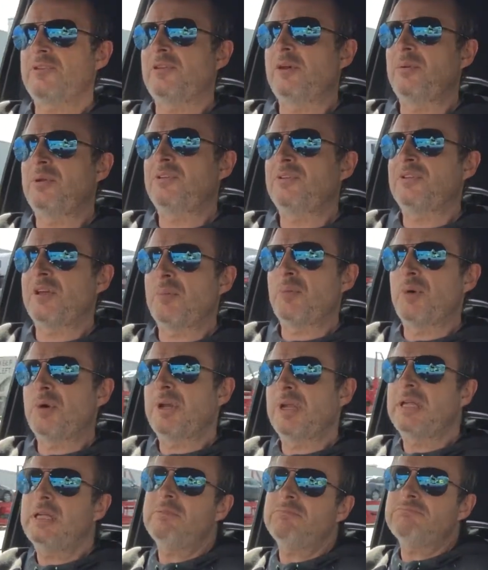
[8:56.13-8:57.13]
So in
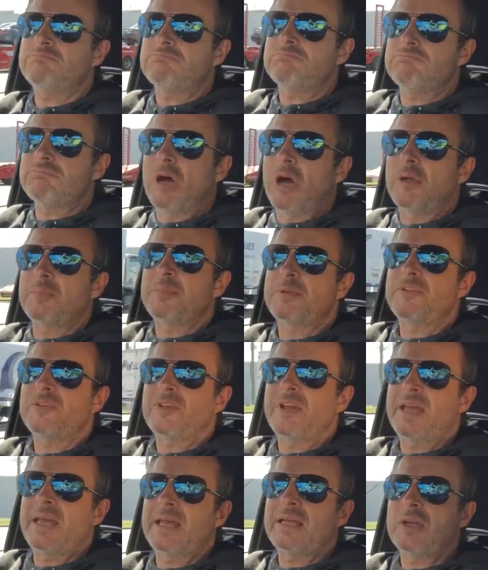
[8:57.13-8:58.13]
summary, I'd be
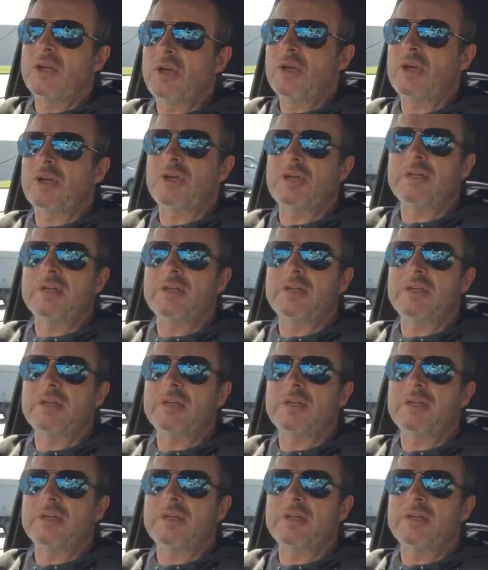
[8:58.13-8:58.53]
saying, look,